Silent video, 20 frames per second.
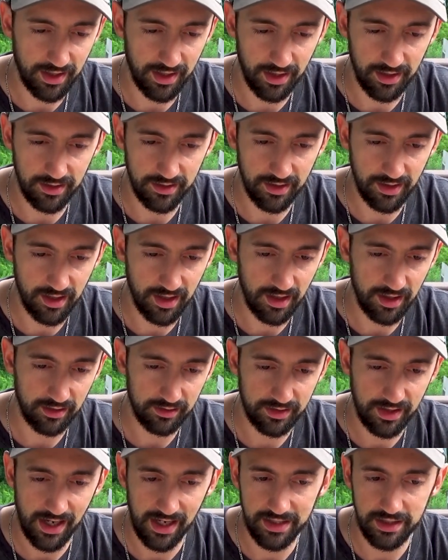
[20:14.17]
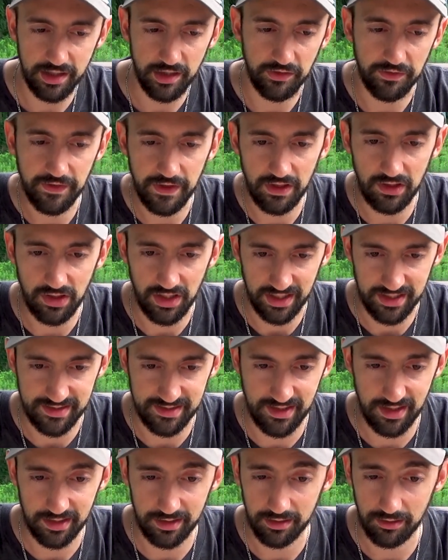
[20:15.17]
and God, you can feel it like
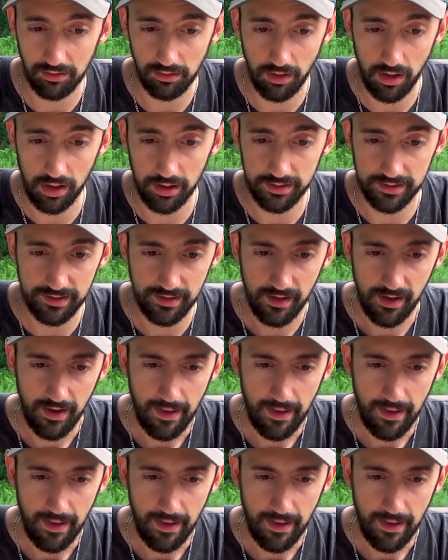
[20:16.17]
sitting in your lungs.